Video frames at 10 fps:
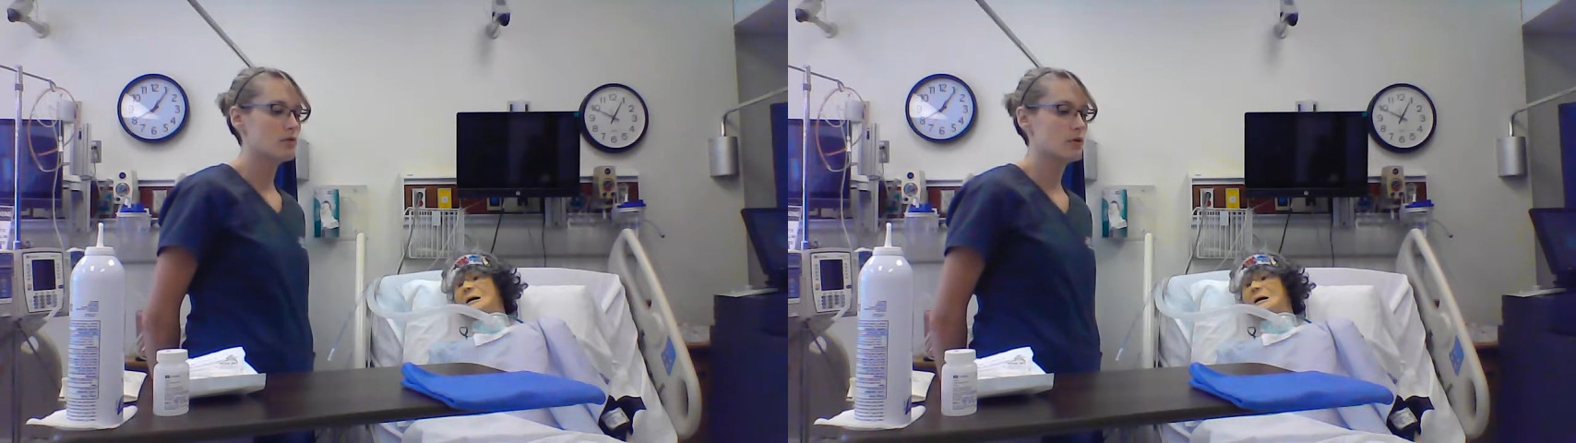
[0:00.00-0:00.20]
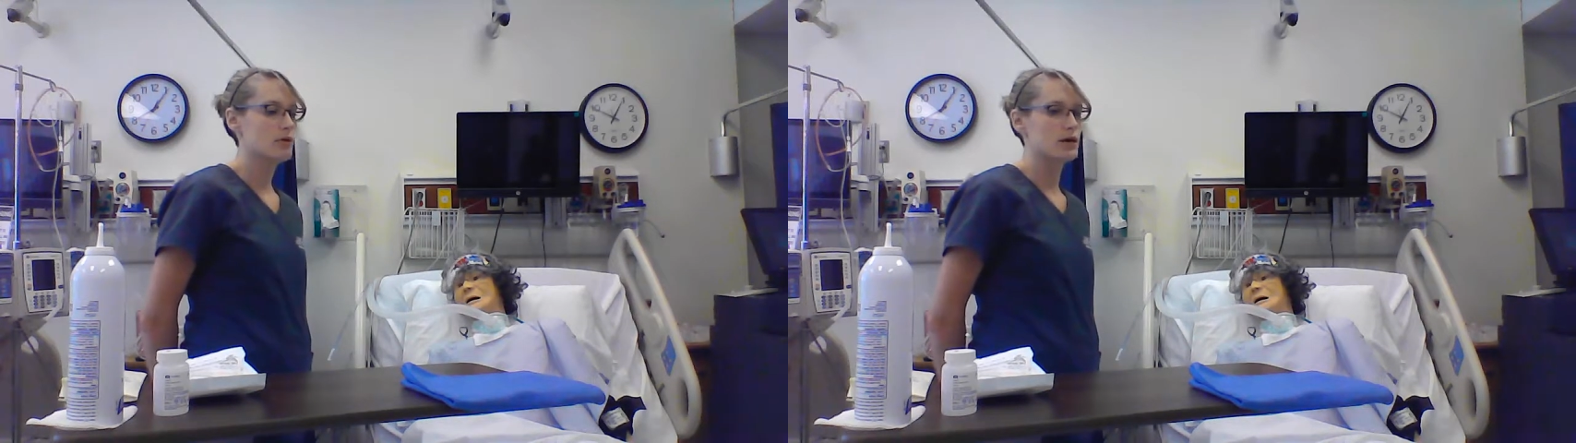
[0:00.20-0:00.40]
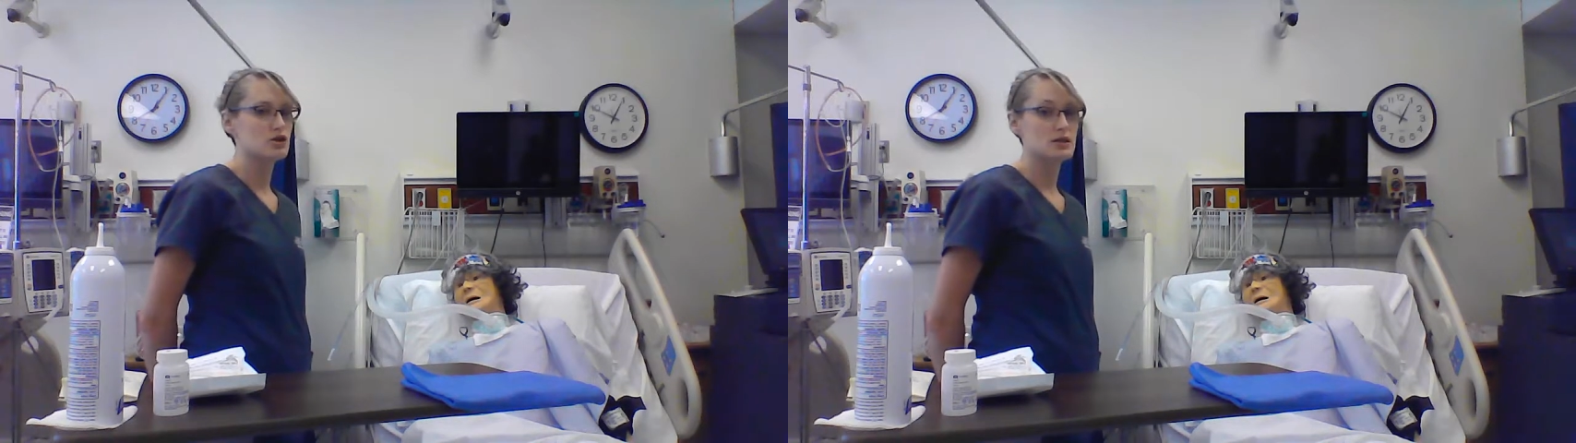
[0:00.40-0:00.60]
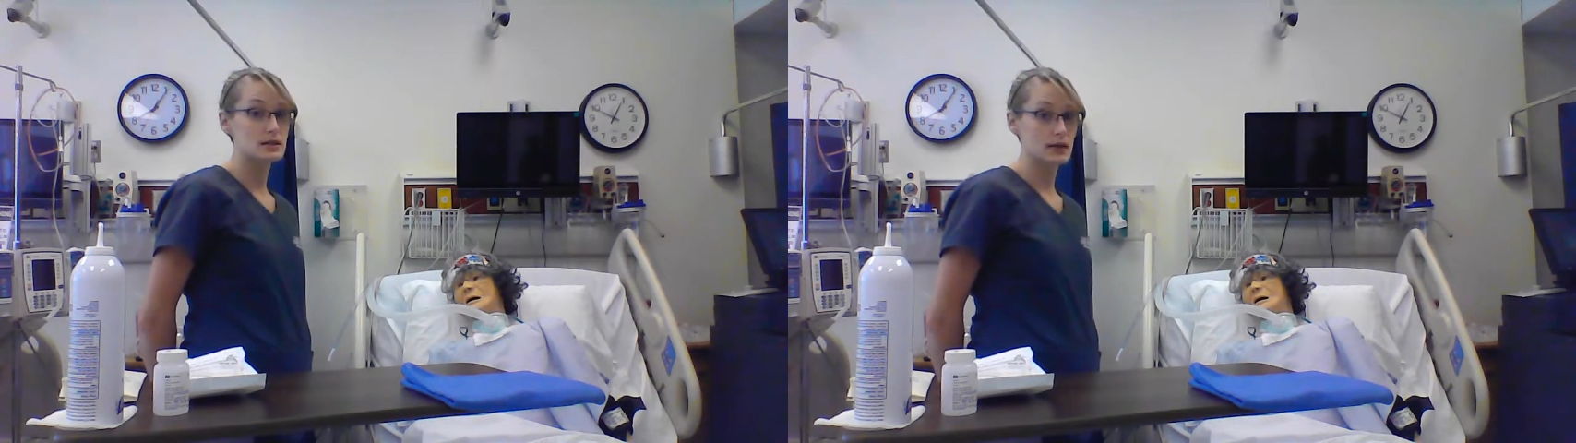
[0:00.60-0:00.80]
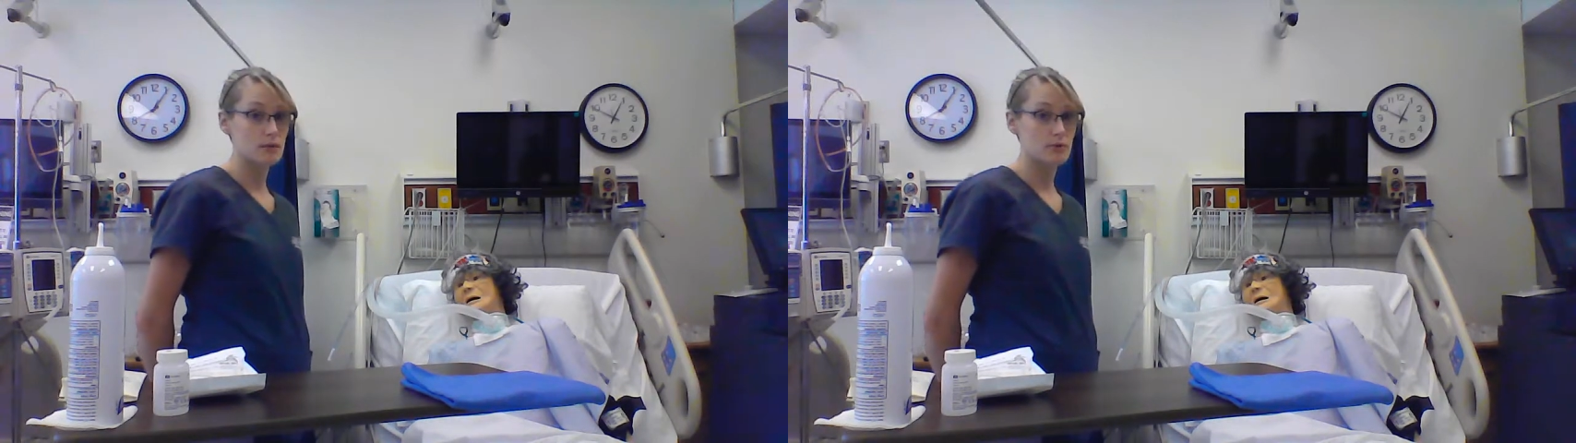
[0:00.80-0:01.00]
whether or not she's
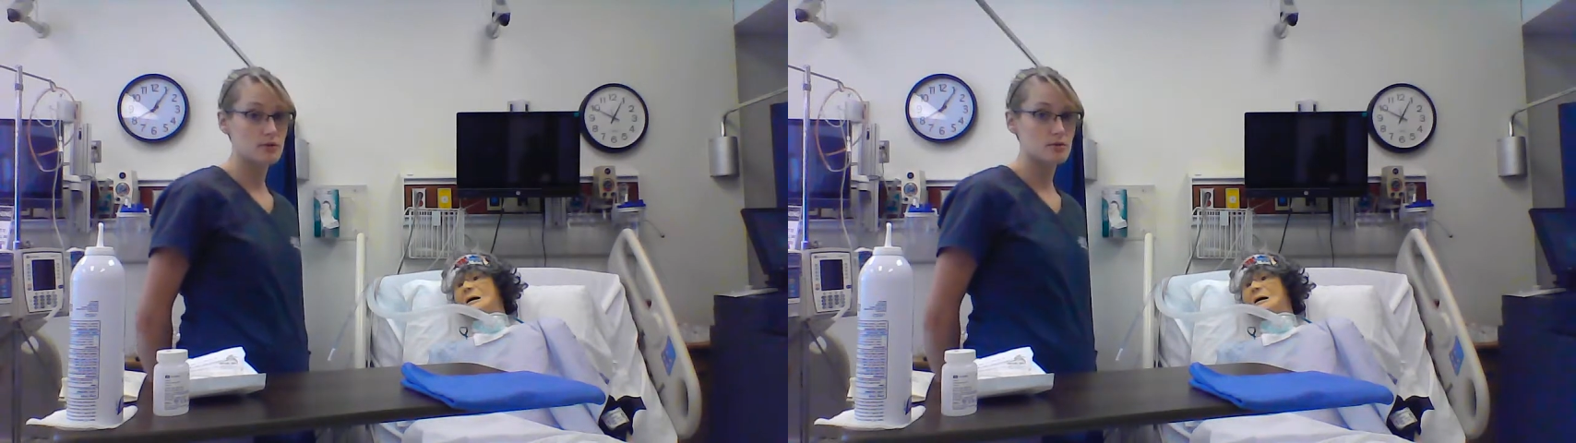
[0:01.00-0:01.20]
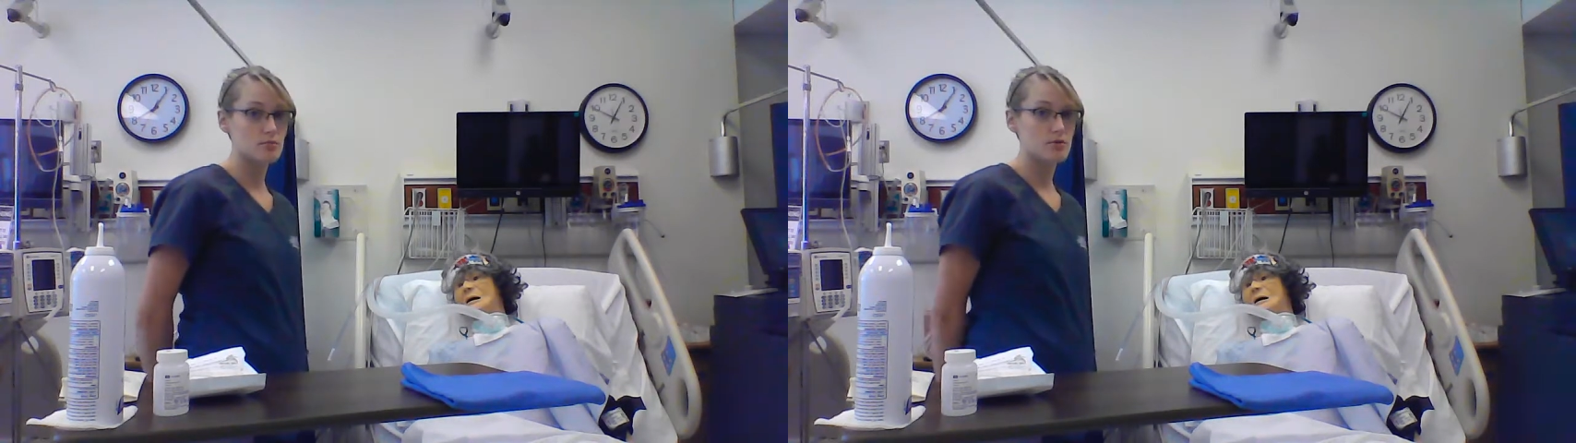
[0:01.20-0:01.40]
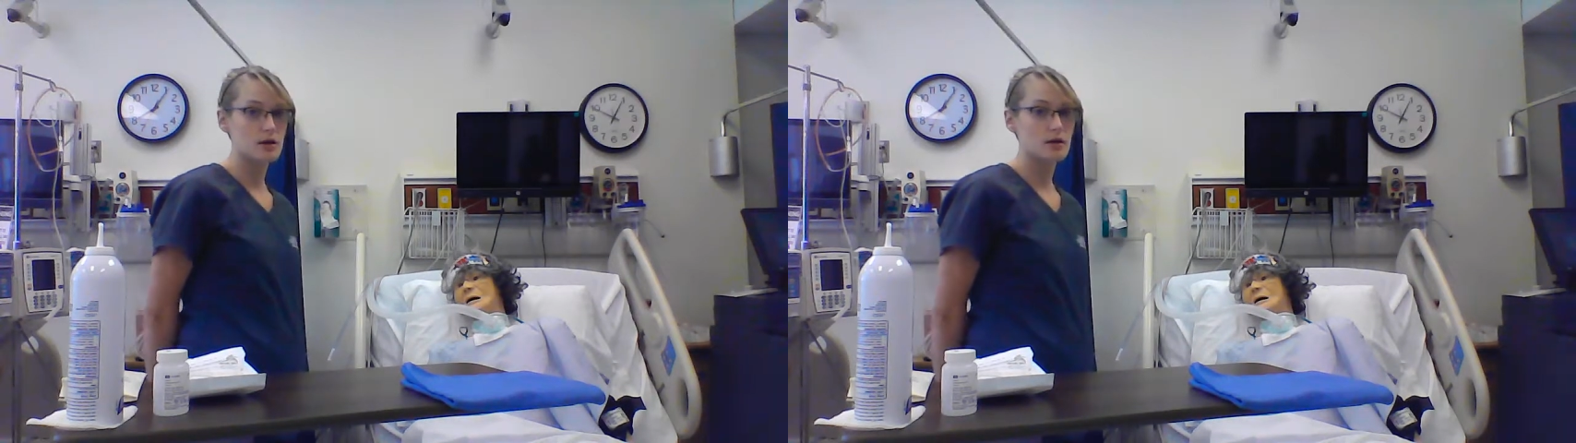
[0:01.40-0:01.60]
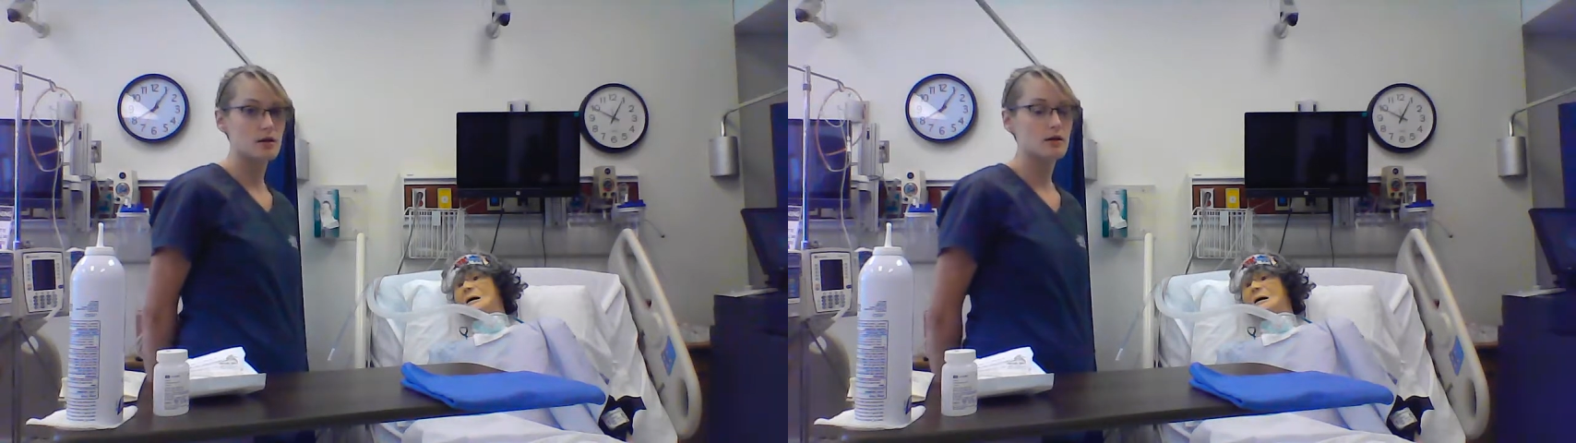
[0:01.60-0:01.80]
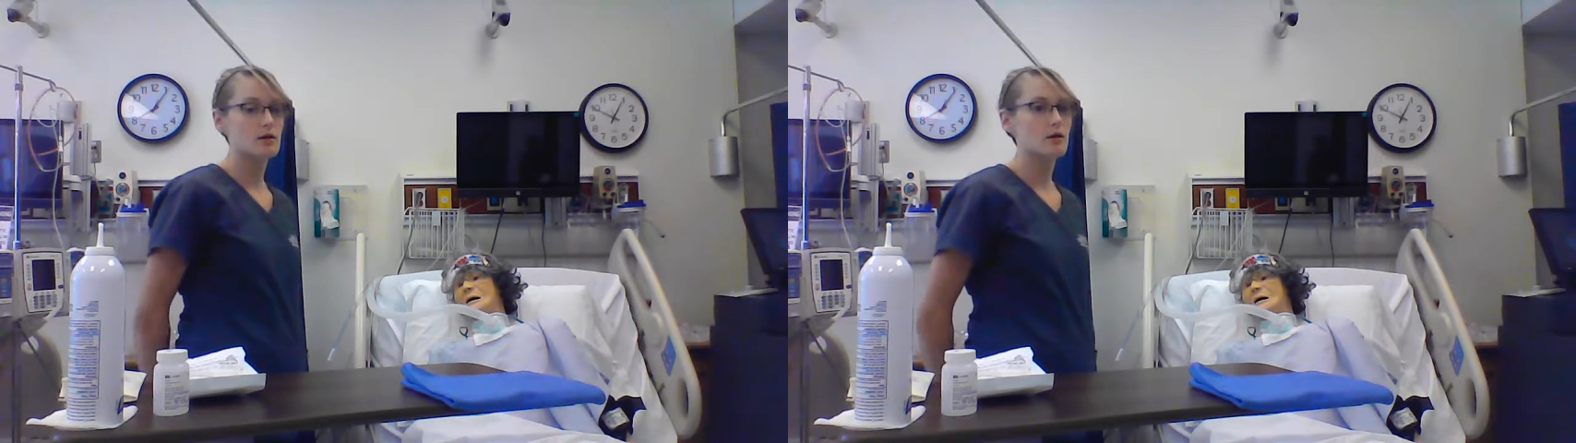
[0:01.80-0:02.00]
labored to
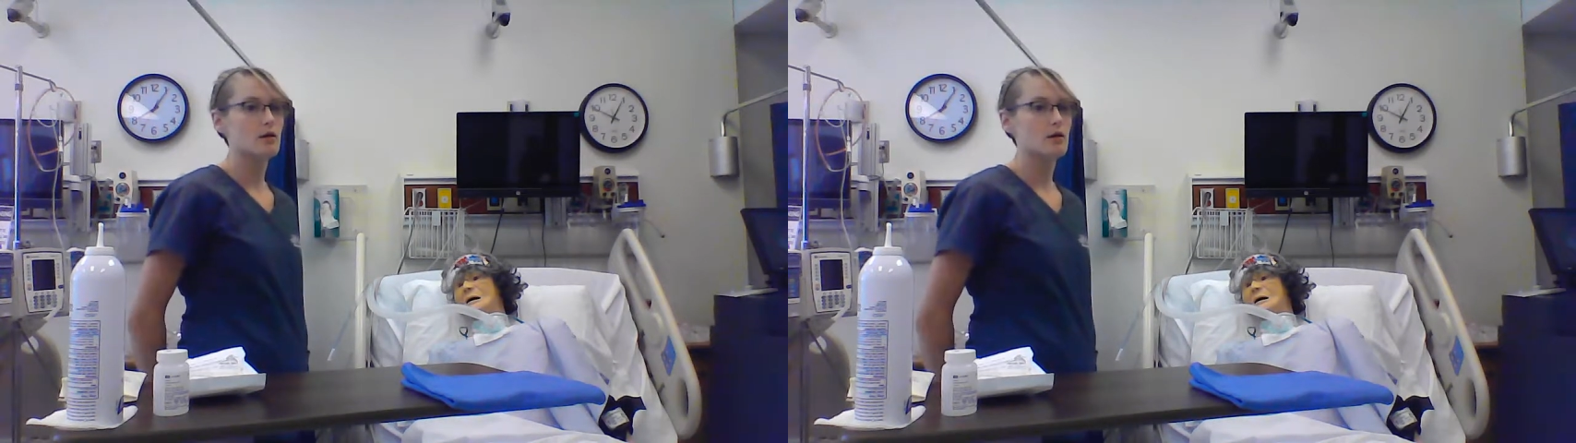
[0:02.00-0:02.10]
breathe,